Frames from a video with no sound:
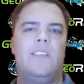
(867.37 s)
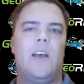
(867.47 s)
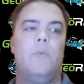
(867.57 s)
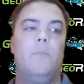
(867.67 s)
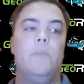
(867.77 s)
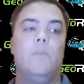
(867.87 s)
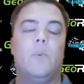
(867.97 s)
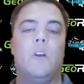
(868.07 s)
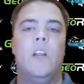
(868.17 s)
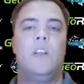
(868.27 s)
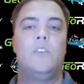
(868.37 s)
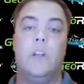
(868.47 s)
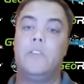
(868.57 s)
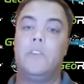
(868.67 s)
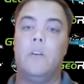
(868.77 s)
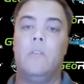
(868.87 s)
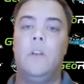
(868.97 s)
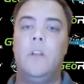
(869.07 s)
That would be more trade show.